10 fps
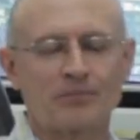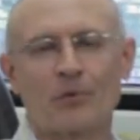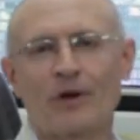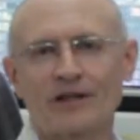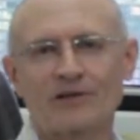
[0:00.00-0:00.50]

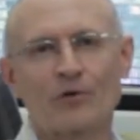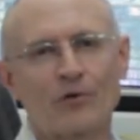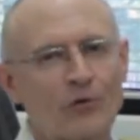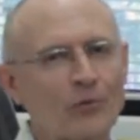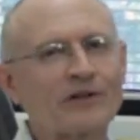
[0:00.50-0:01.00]
brain or
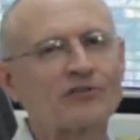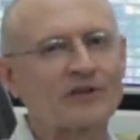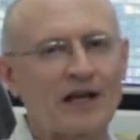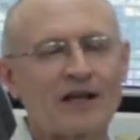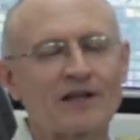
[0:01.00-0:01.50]
three
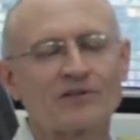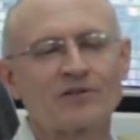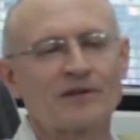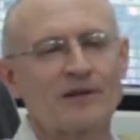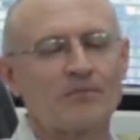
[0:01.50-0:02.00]
stage
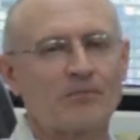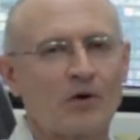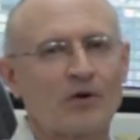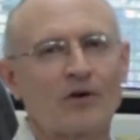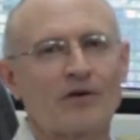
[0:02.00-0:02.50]

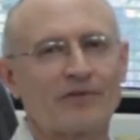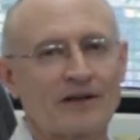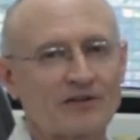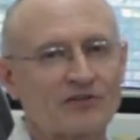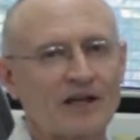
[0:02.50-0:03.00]
model of
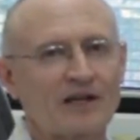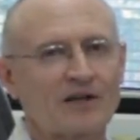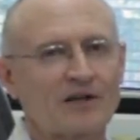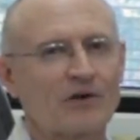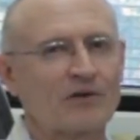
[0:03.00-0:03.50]

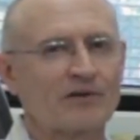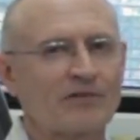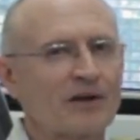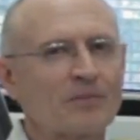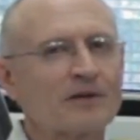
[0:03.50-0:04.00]
understanding neural
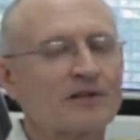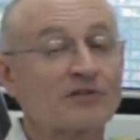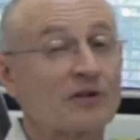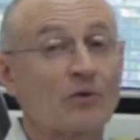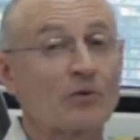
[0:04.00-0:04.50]
development, the
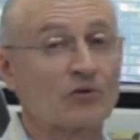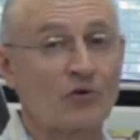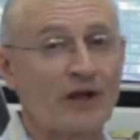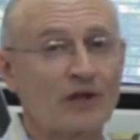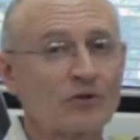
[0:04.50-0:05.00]
so-called
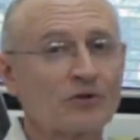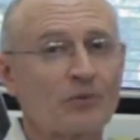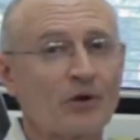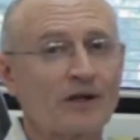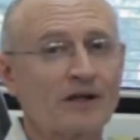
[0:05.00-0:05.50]
triune
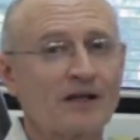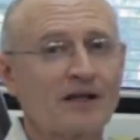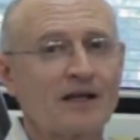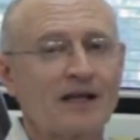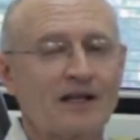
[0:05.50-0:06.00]
brain
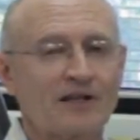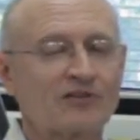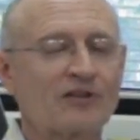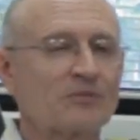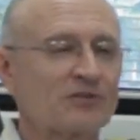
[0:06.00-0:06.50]
and it
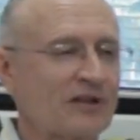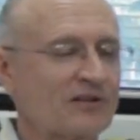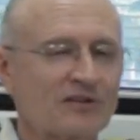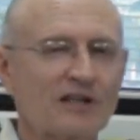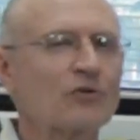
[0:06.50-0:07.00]
seems
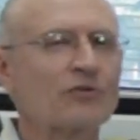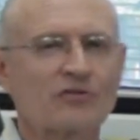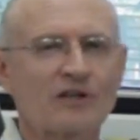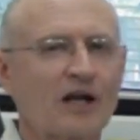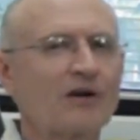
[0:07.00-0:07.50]
there's an
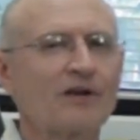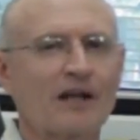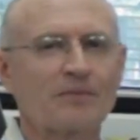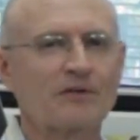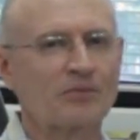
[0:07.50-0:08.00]
interesting
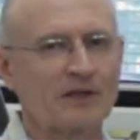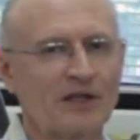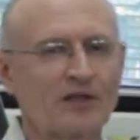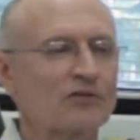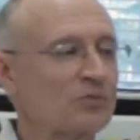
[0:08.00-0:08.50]
overlap between
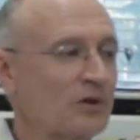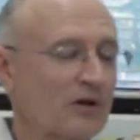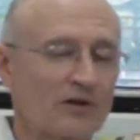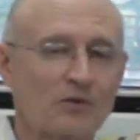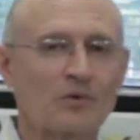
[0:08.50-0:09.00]
his
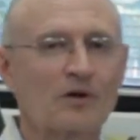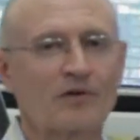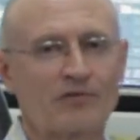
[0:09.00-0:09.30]
work and the work